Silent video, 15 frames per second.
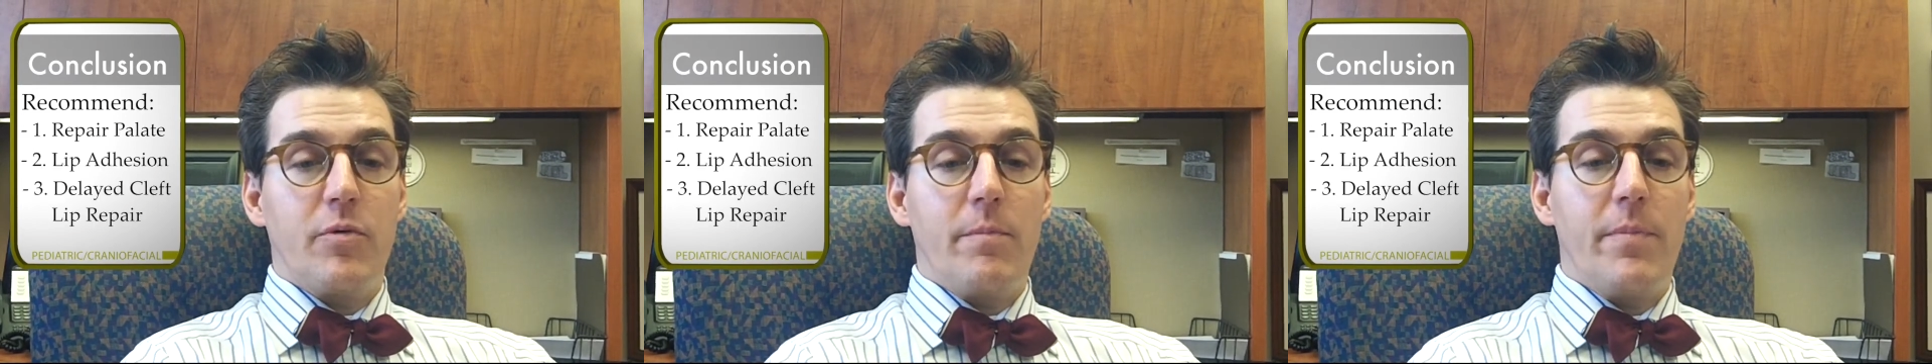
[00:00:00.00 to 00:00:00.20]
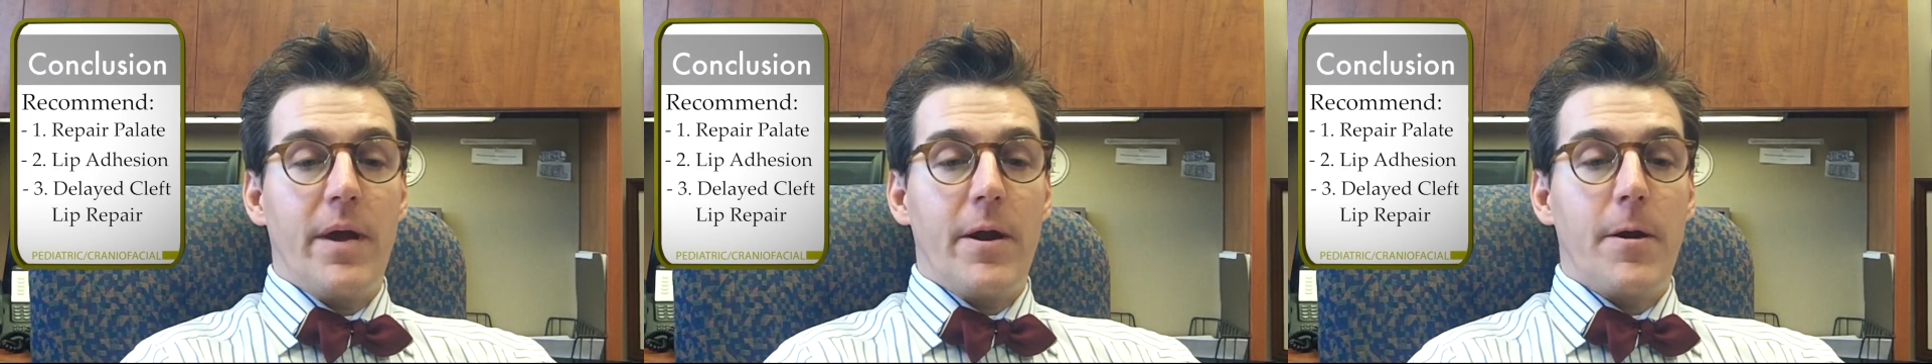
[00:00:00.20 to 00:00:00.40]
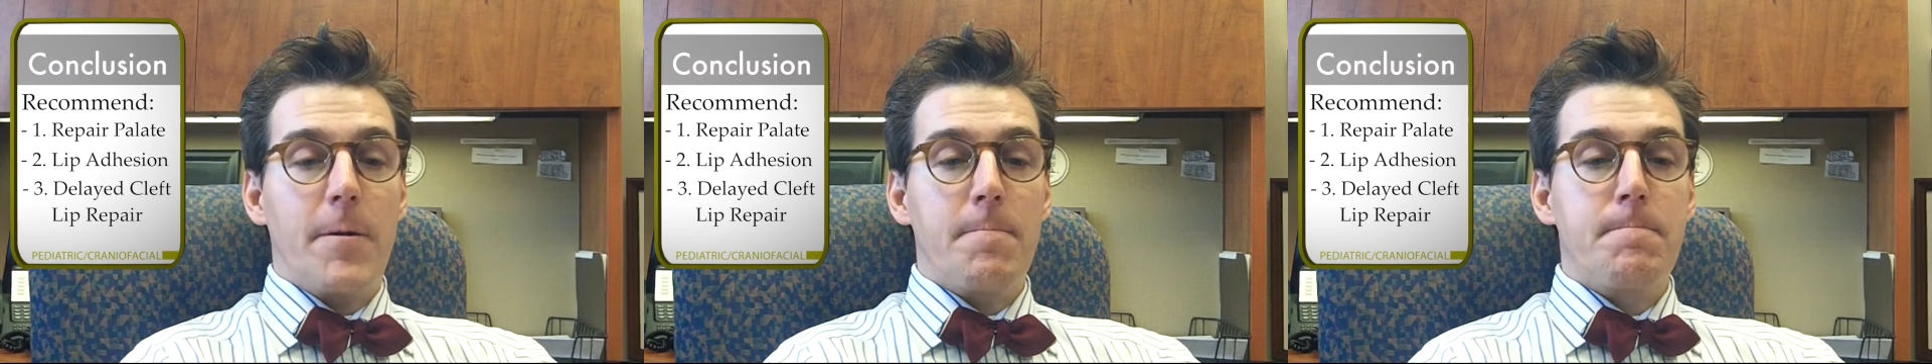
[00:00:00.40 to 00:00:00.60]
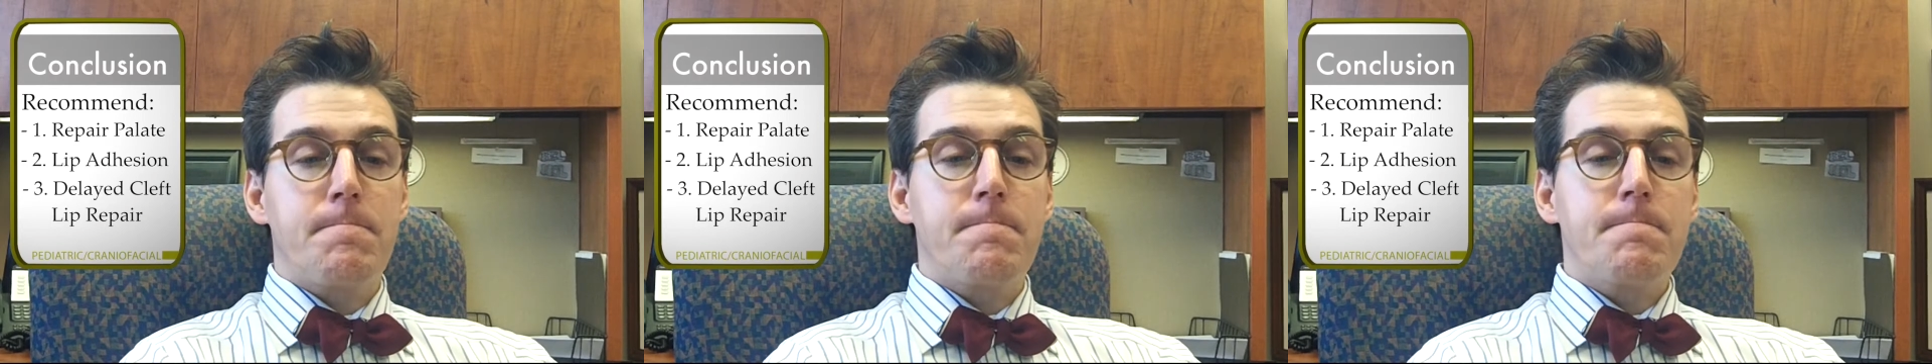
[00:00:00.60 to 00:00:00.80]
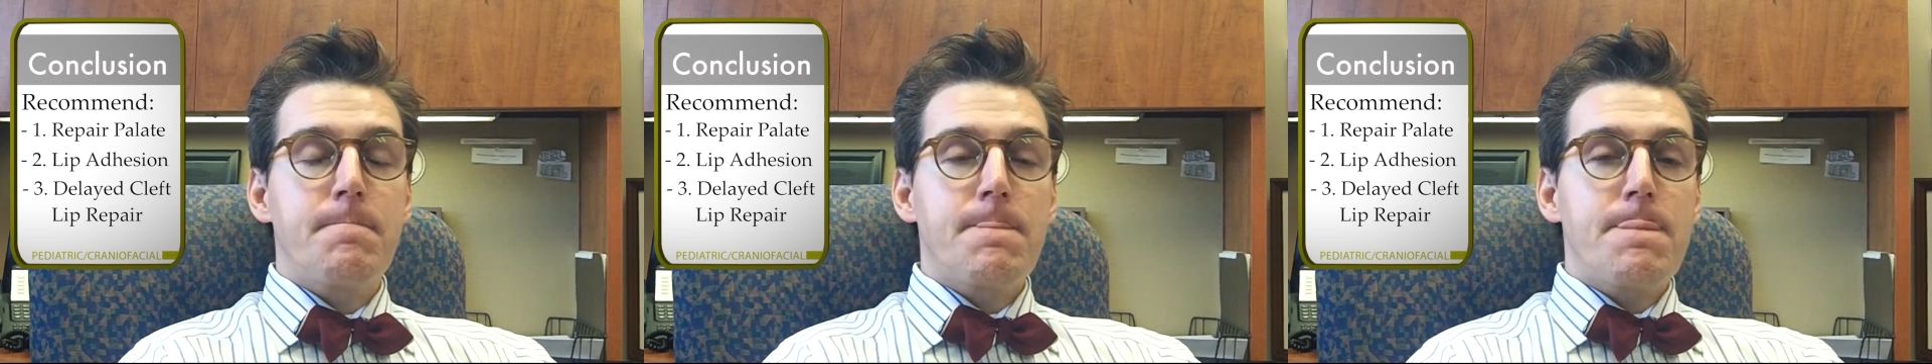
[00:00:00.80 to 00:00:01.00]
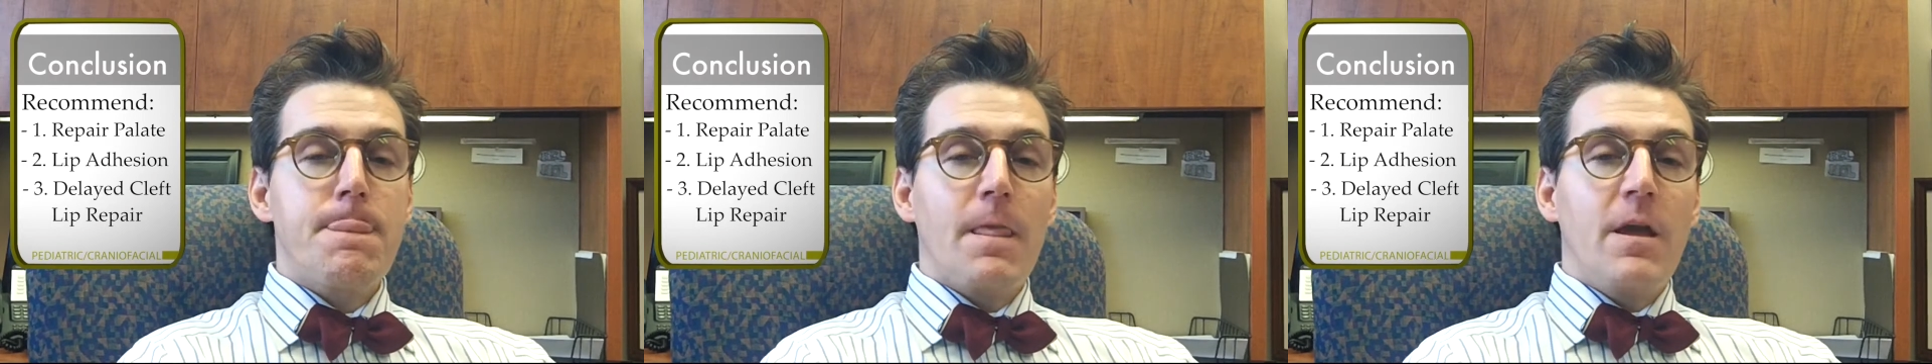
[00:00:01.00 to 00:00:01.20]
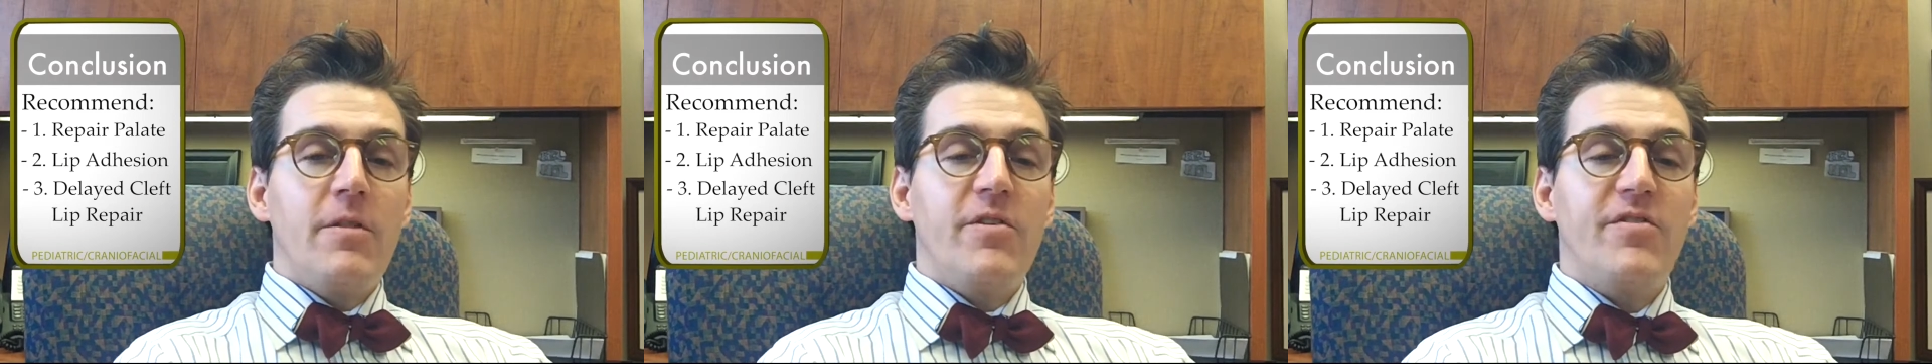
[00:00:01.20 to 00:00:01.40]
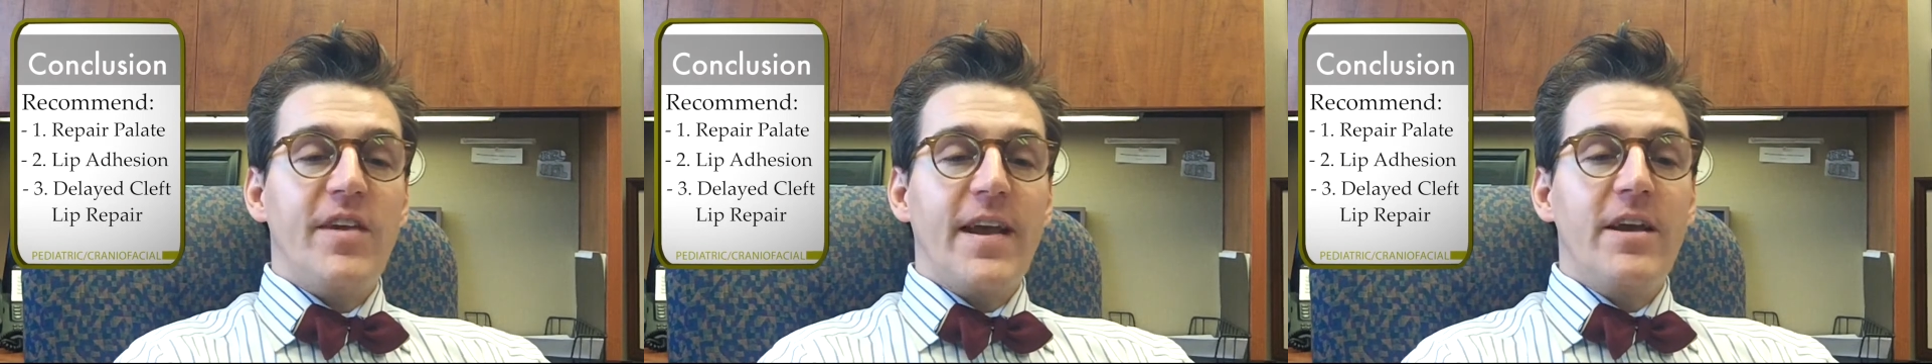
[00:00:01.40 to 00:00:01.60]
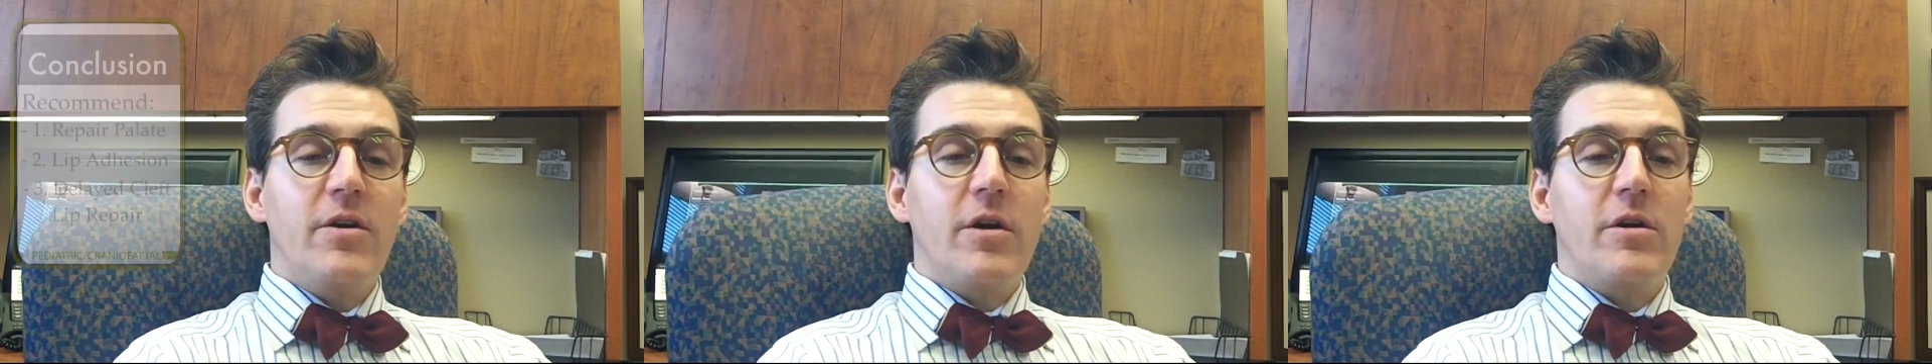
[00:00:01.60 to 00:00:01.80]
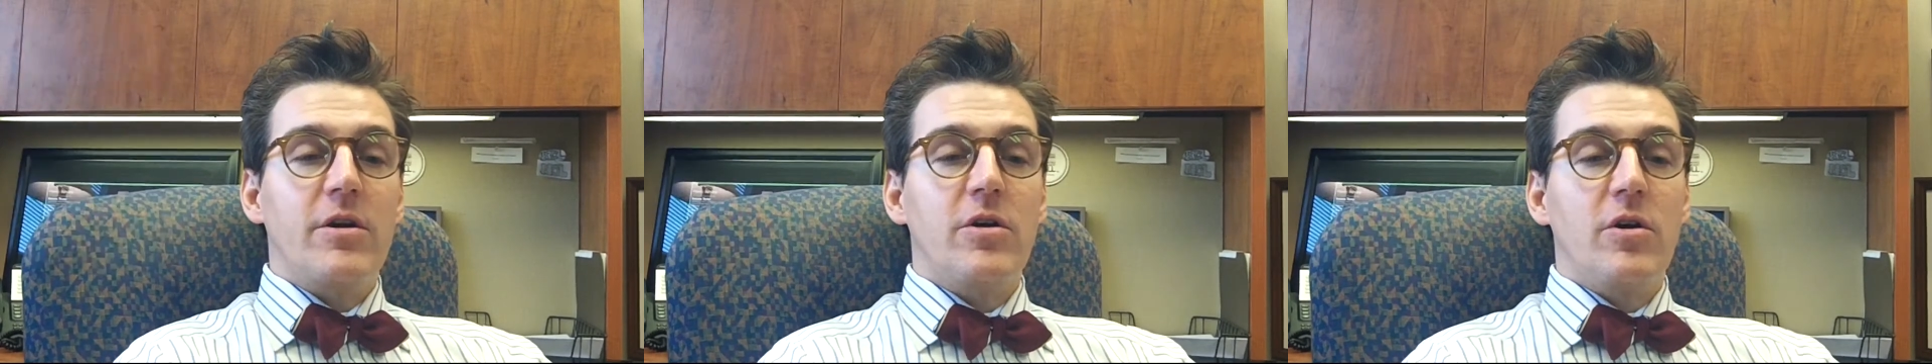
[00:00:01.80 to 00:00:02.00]
repair. The second
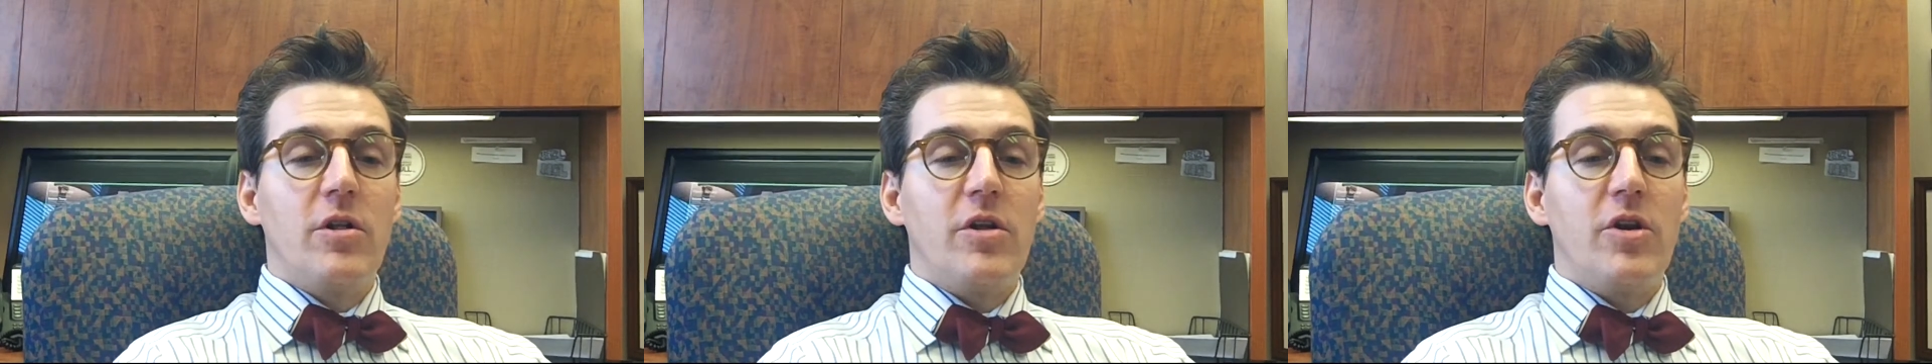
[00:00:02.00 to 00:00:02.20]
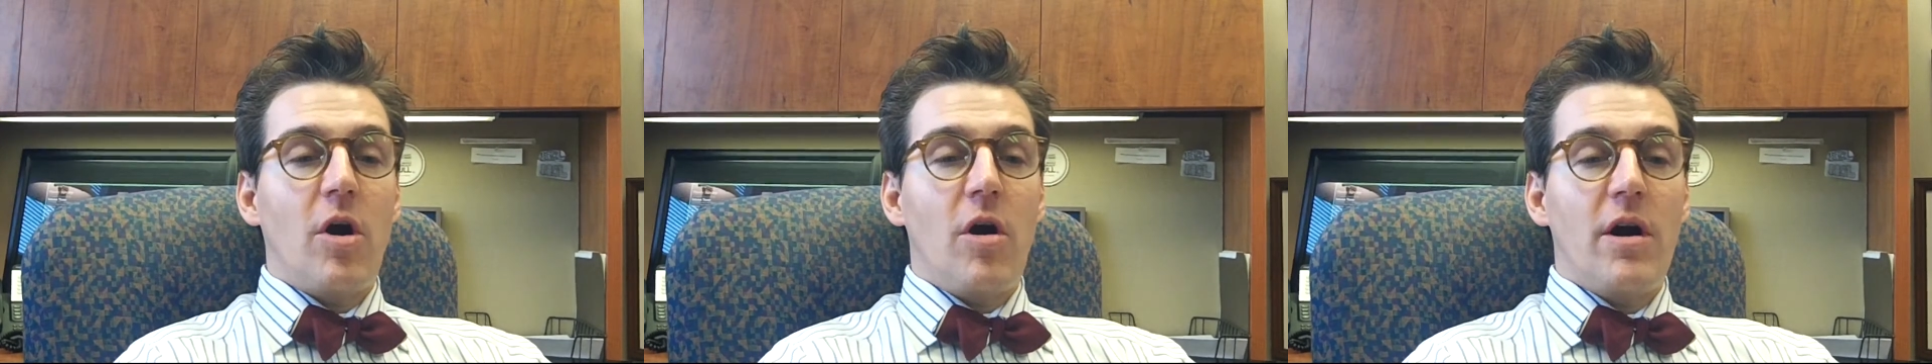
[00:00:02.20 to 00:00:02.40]
article in